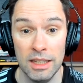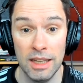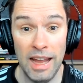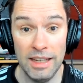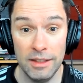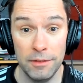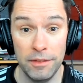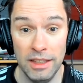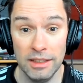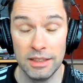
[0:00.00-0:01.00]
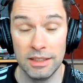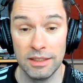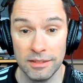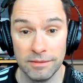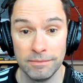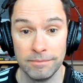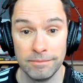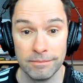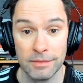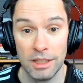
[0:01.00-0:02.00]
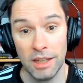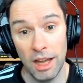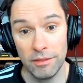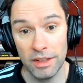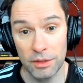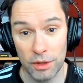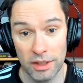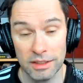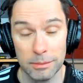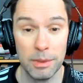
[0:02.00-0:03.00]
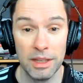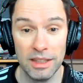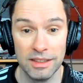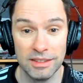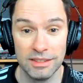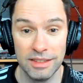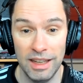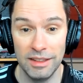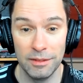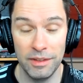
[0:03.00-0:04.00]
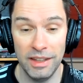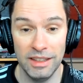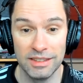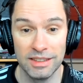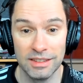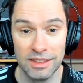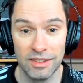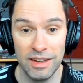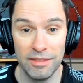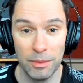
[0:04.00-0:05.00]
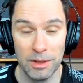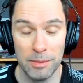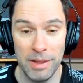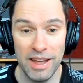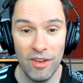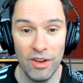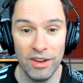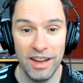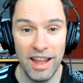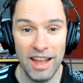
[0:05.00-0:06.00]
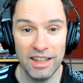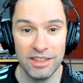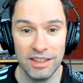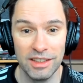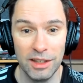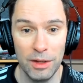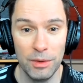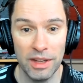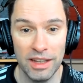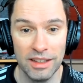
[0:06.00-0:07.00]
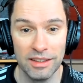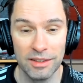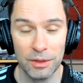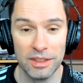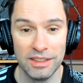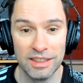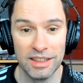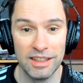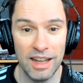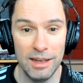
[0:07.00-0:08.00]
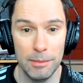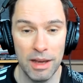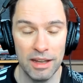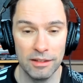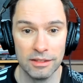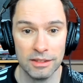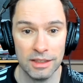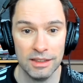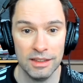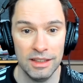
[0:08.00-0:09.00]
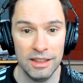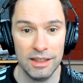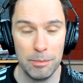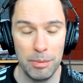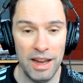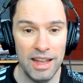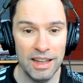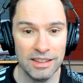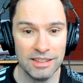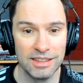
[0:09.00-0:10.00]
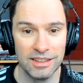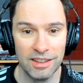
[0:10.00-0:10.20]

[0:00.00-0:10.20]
8 defeats, 9 victories, but 8 defeats has got everyone a bit on edge, including, according to the Daily Mail, the players,